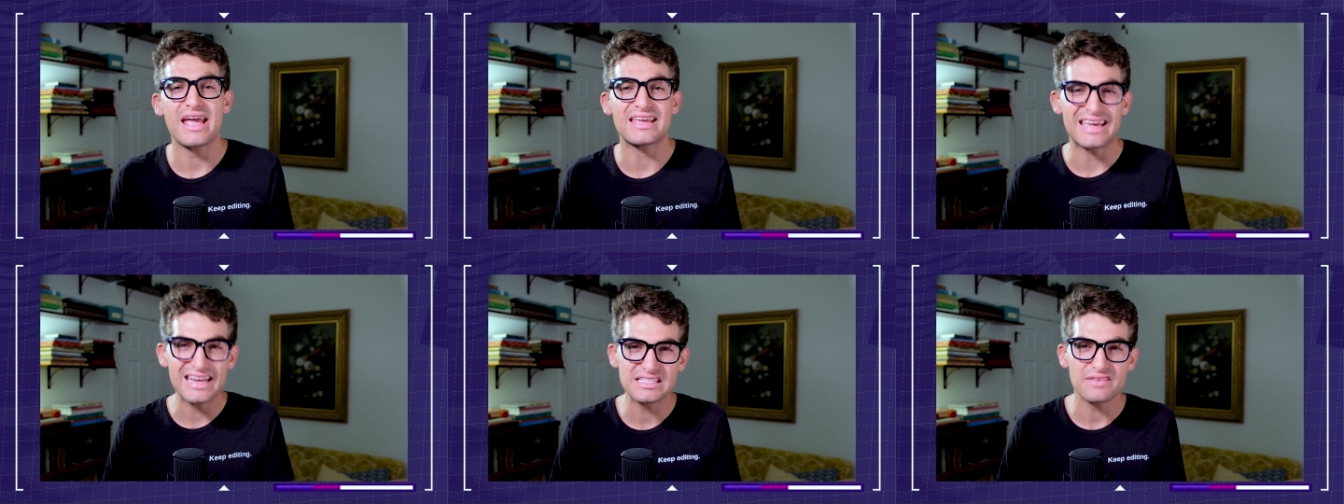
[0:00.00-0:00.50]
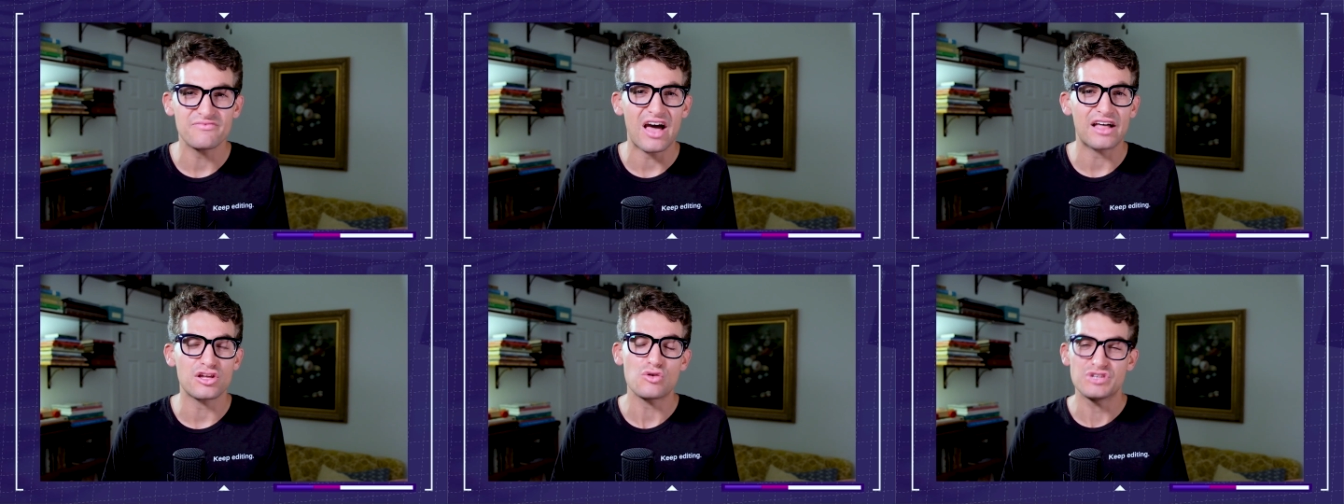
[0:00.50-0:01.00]
and getting some
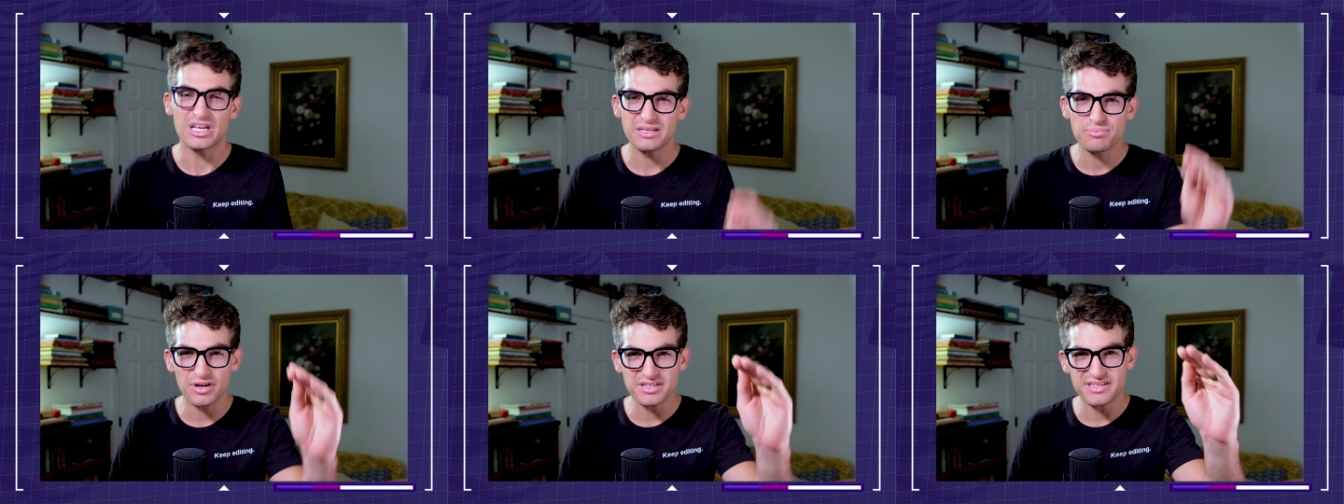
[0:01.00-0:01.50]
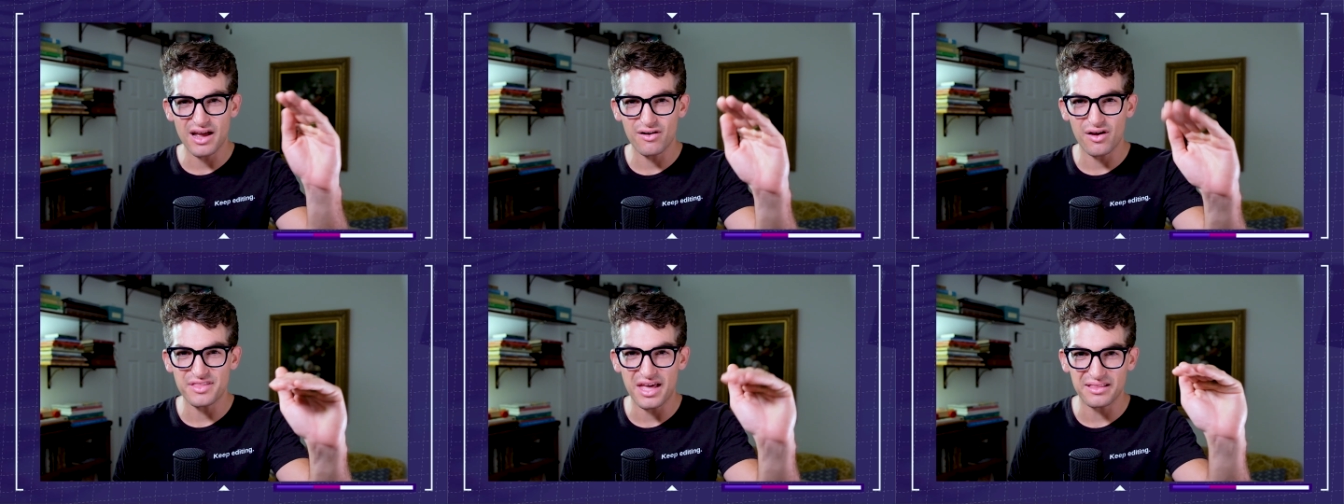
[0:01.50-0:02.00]
value, gently press down
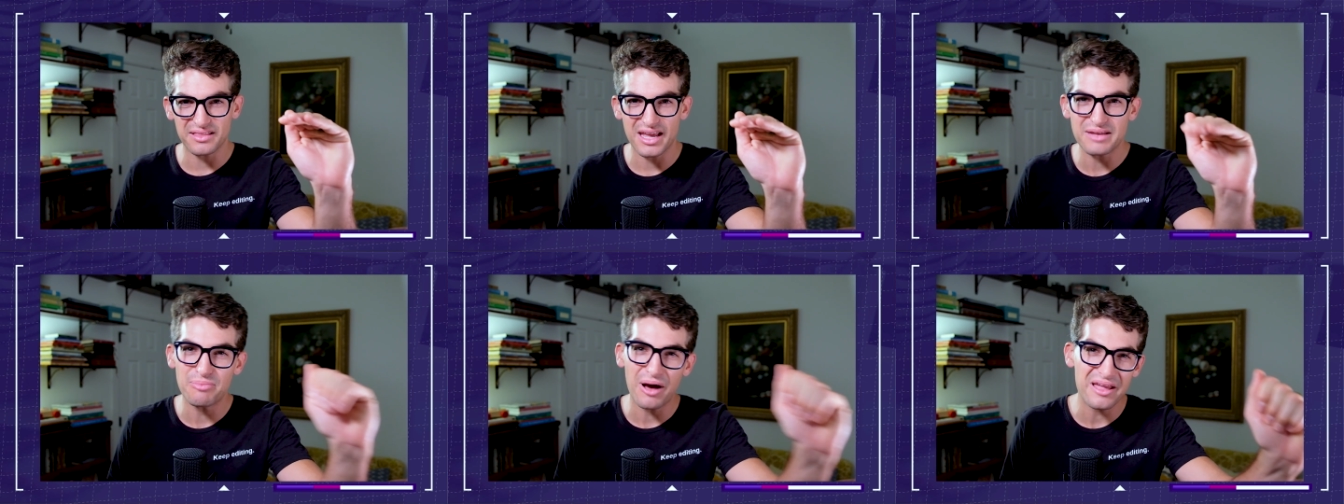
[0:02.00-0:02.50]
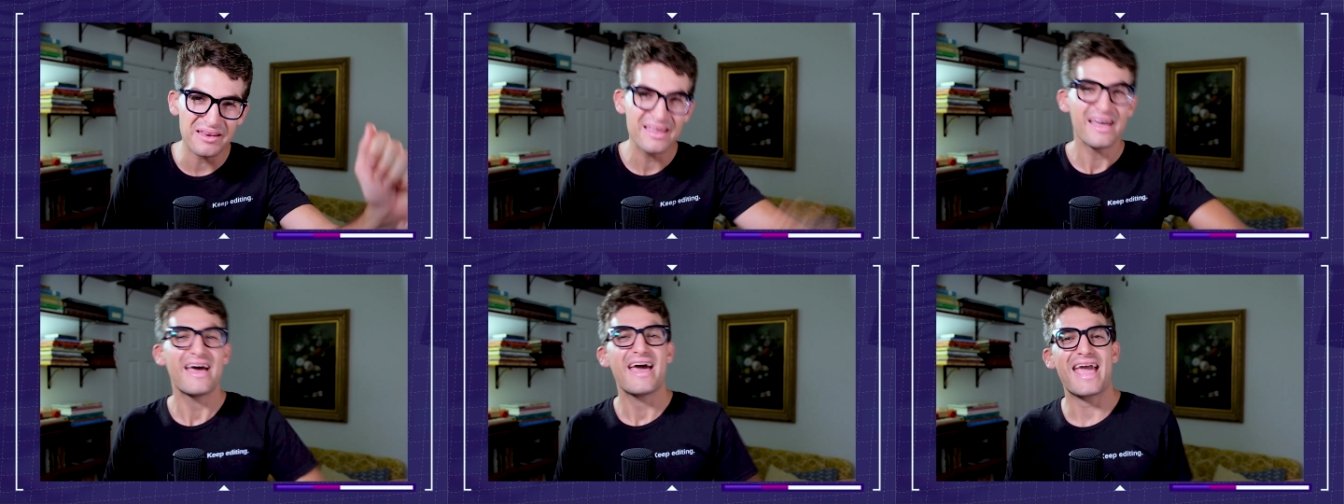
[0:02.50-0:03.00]
on that like button
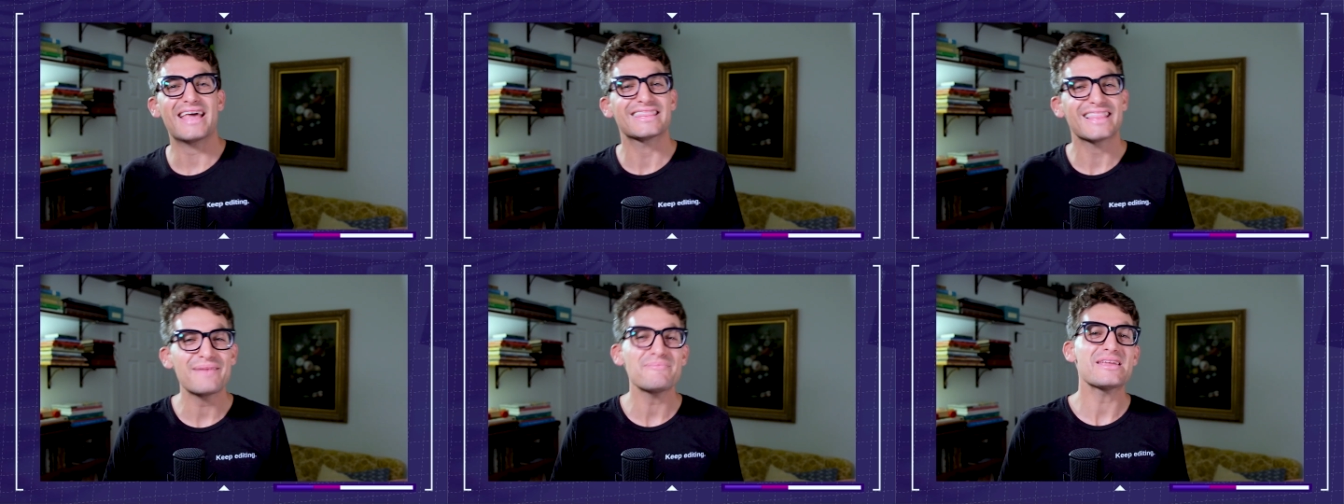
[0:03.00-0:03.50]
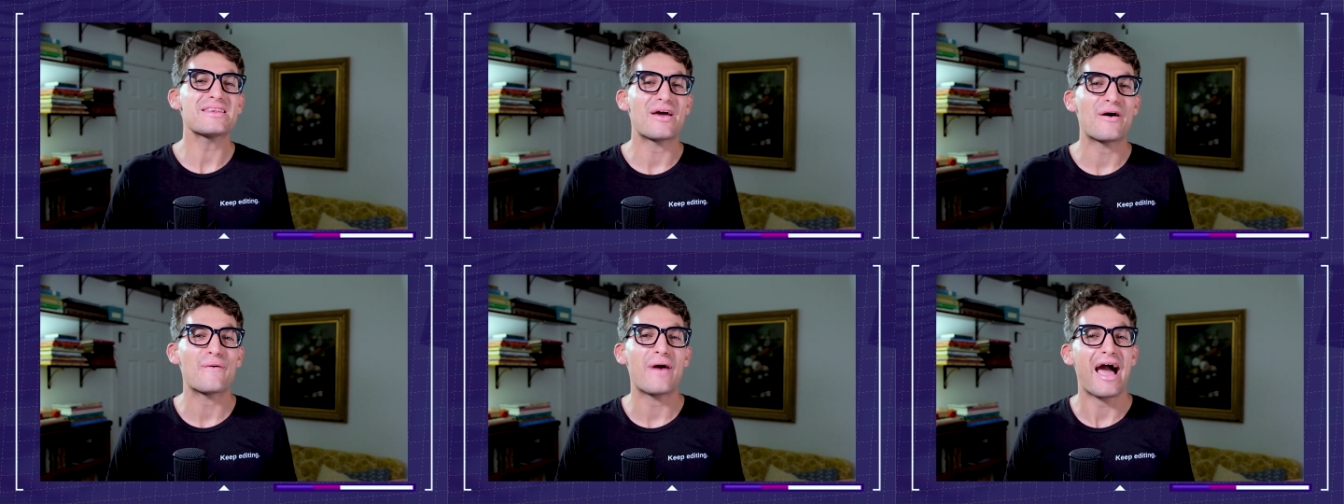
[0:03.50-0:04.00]
and let me
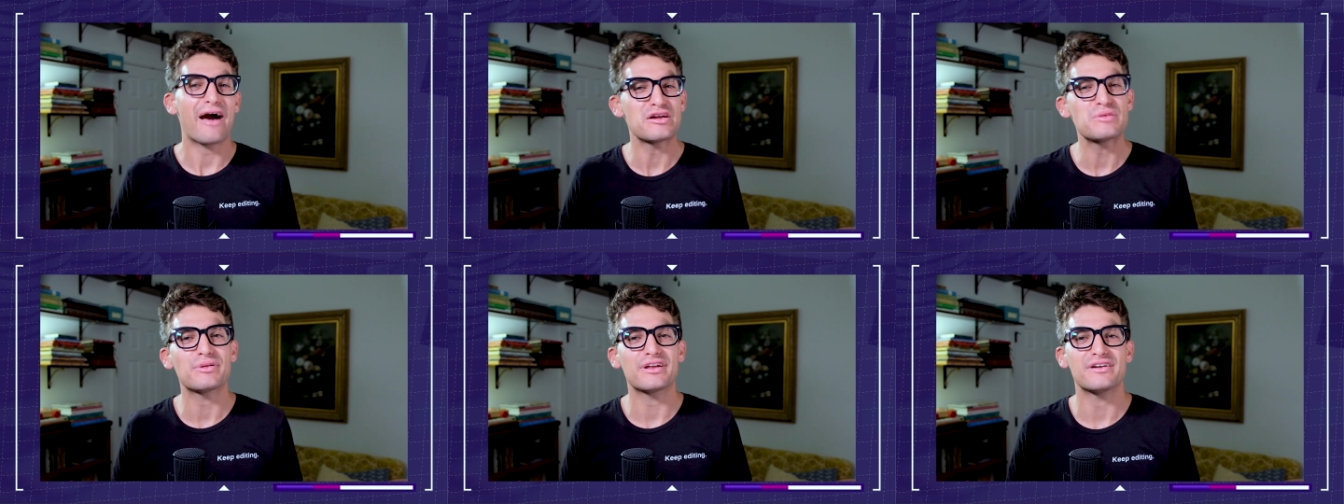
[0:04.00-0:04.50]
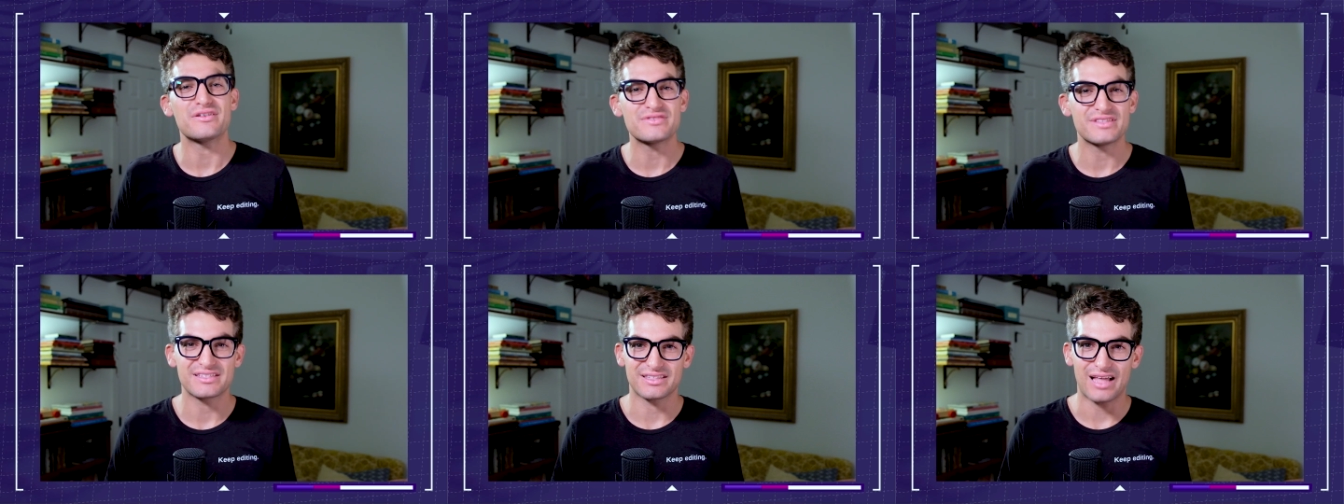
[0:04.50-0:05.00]
know how you plan on
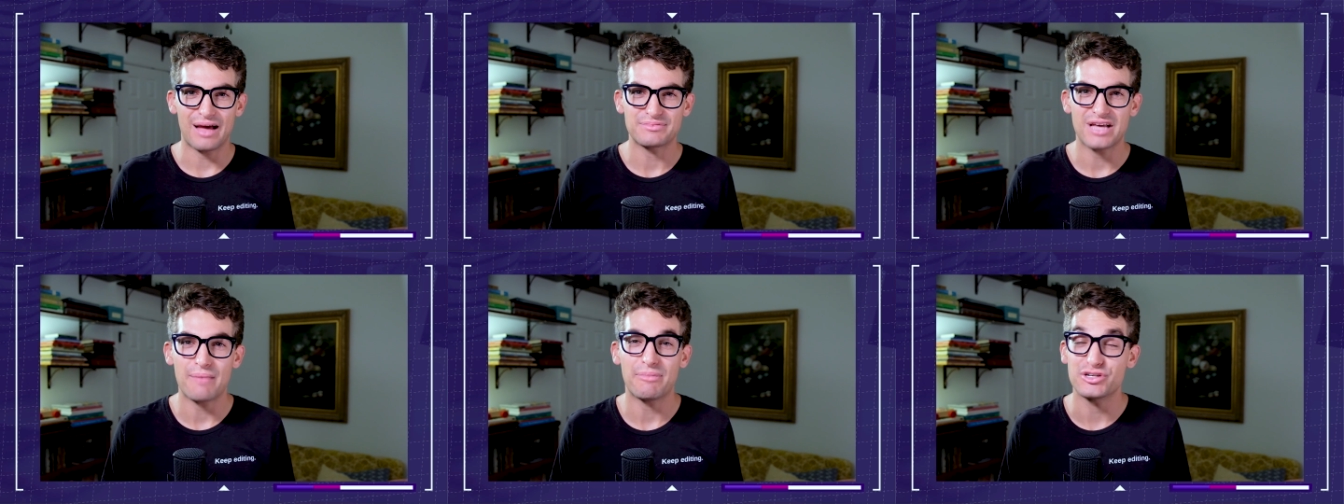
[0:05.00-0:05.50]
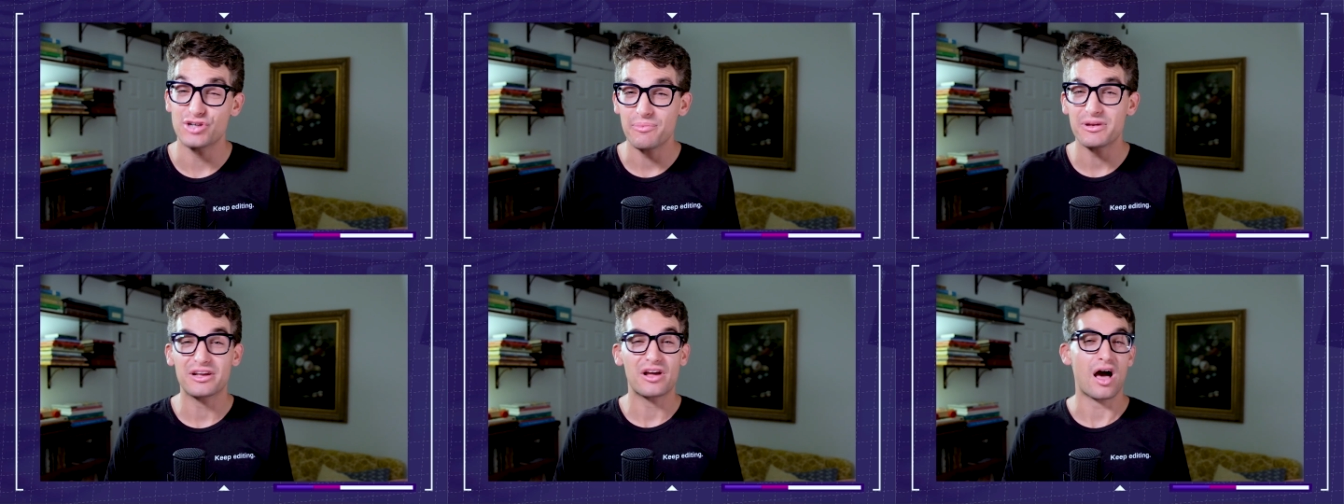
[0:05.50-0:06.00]
using this laptop by
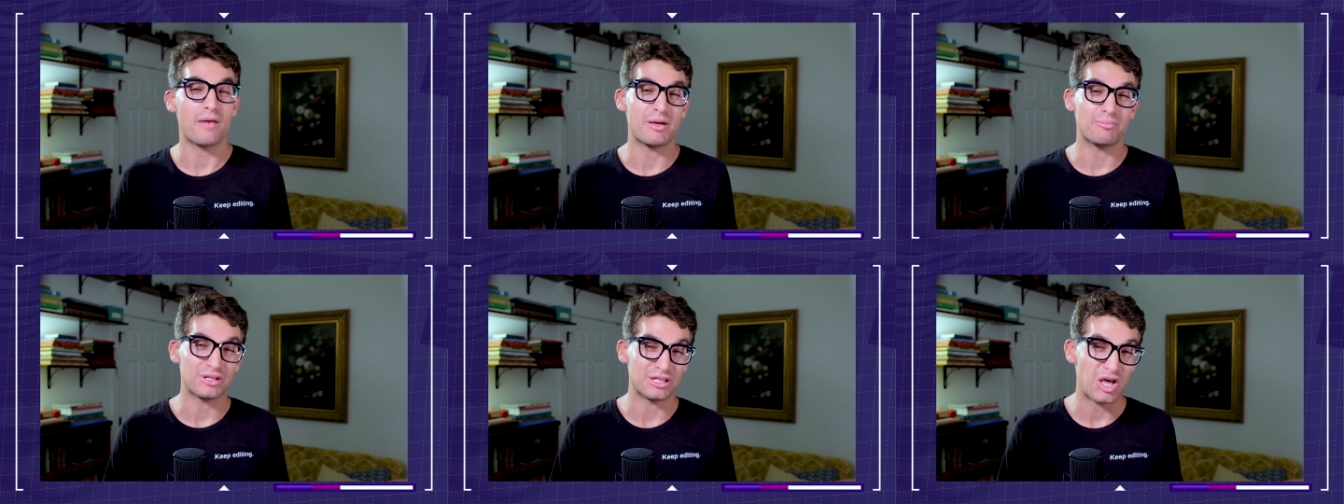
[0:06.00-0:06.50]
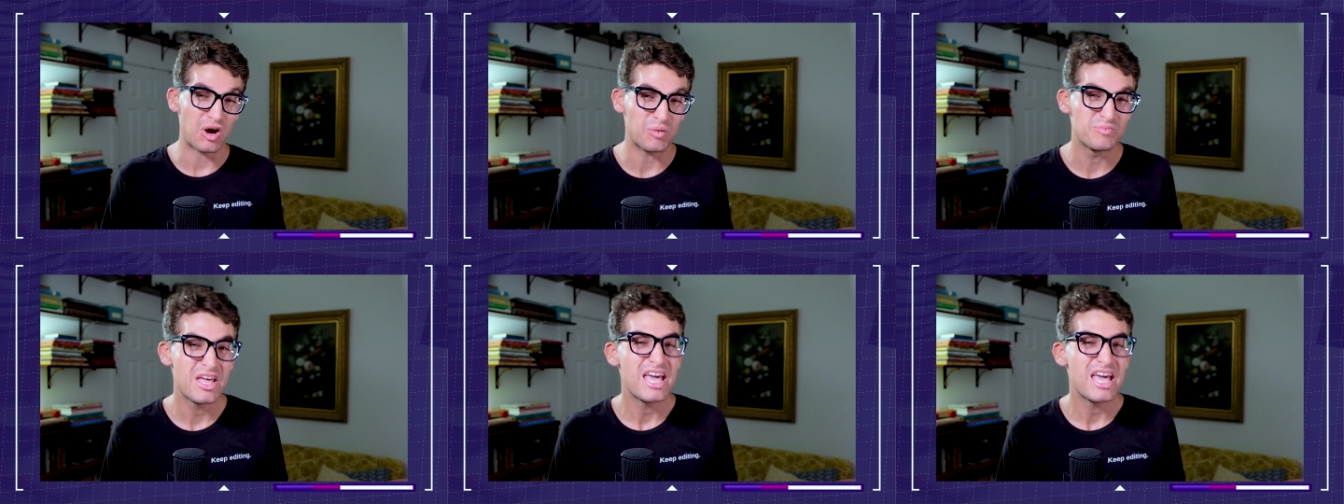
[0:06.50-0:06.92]
dropping a comment below.